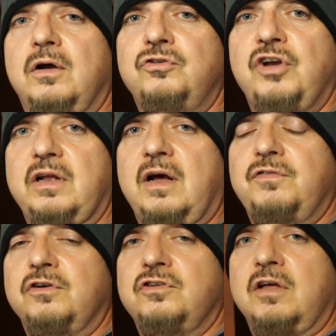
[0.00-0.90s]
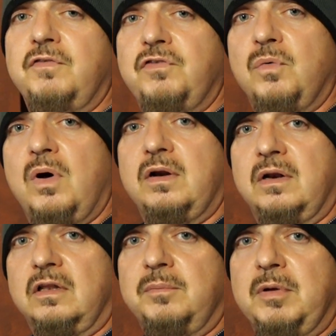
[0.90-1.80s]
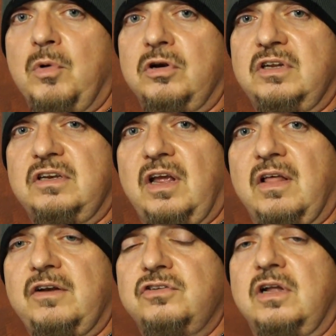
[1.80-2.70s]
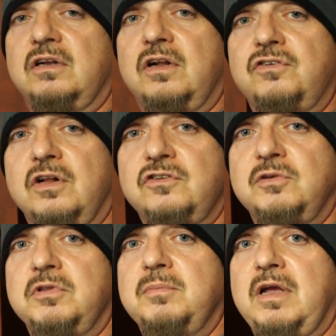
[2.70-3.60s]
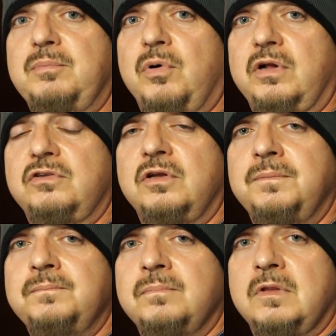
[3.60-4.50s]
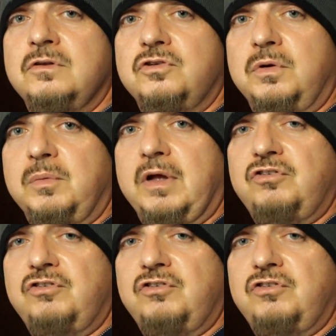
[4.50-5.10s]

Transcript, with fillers: go check it out for yourself if you want in a little bit more detail. I just kind of touched on some of the main points. So anyway,